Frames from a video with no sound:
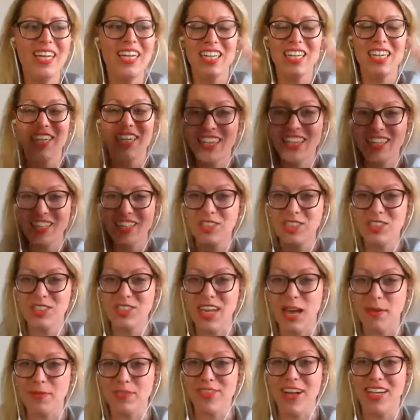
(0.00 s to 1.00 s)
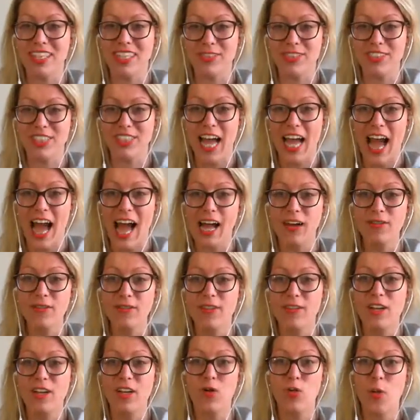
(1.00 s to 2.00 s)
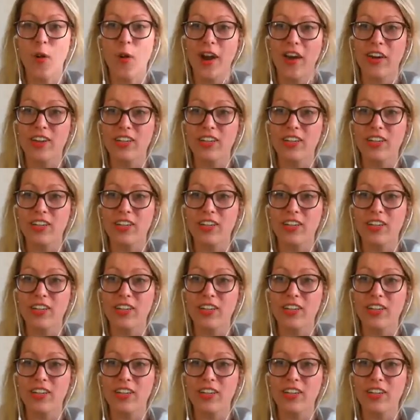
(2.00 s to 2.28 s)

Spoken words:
look at the two types of activities you have. Where